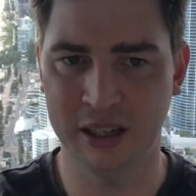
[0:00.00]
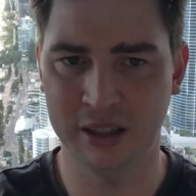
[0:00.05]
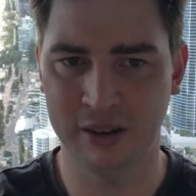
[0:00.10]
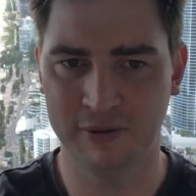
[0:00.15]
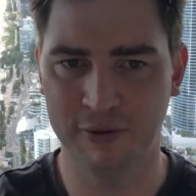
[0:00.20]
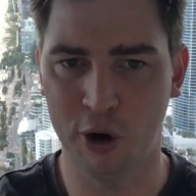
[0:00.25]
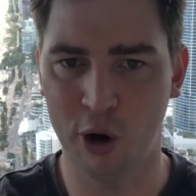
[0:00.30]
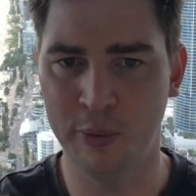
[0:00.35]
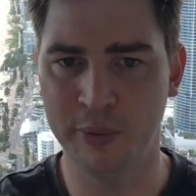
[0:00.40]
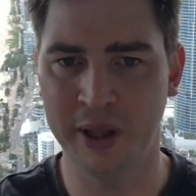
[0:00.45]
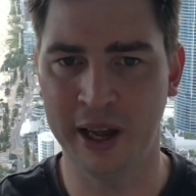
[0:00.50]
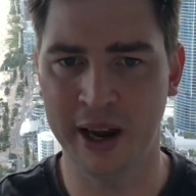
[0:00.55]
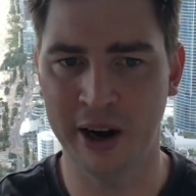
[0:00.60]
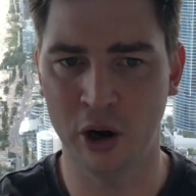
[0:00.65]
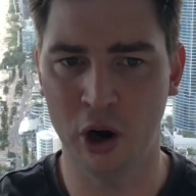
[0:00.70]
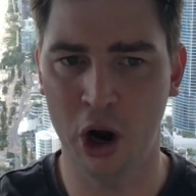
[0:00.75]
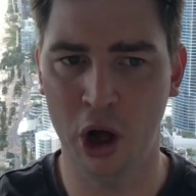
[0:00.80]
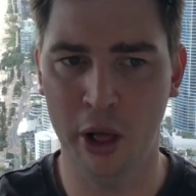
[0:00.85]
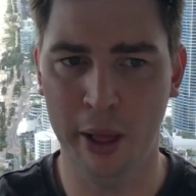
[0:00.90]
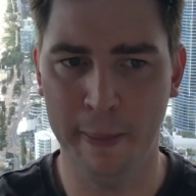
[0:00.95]
from the
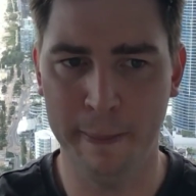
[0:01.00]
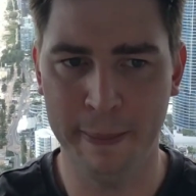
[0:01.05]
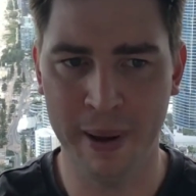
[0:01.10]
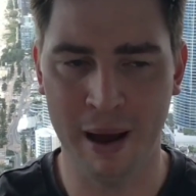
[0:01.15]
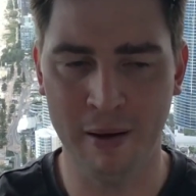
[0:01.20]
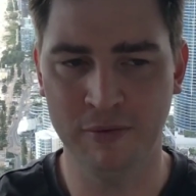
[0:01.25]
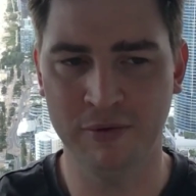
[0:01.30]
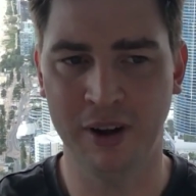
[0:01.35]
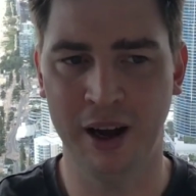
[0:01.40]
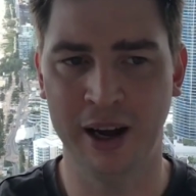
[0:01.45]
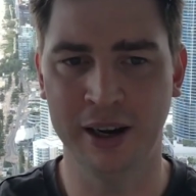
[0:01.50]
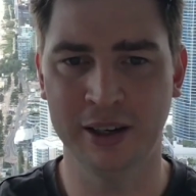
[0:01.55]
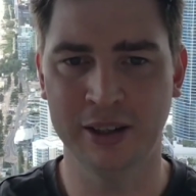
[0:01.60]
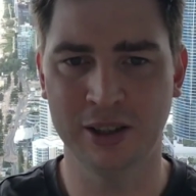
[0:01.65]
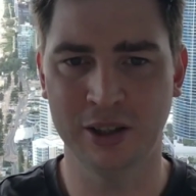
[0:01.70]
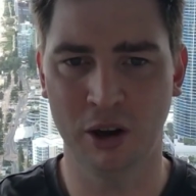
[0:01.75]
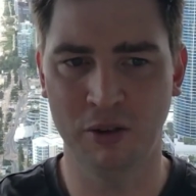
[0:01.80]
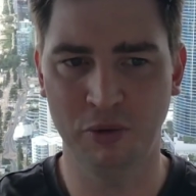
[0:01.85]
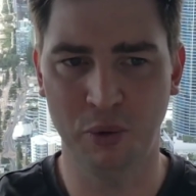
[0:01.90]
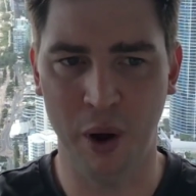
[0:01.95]
NRL Bet Finder
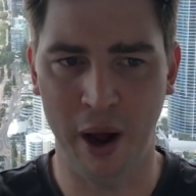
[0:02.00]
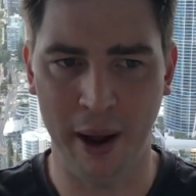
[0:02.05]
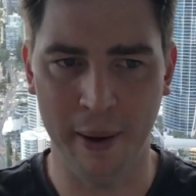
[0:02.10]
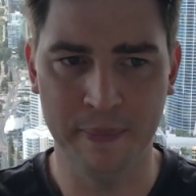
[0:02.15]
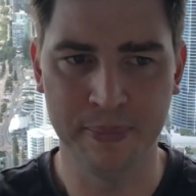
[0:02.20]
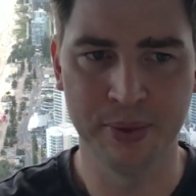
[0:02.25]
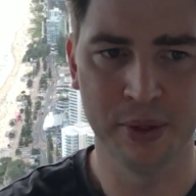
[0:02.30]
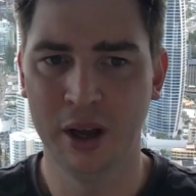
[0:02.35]
software.